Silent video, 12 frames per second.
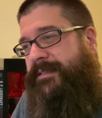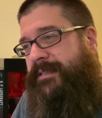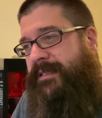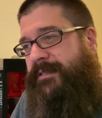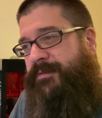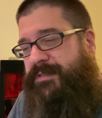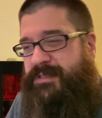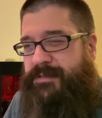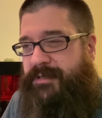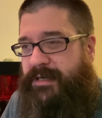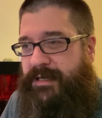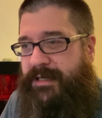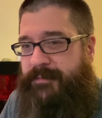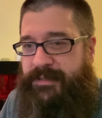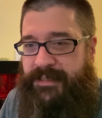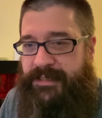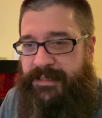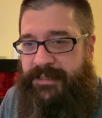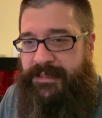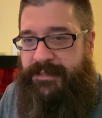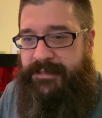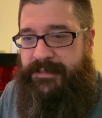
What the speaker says: that I won't describe, and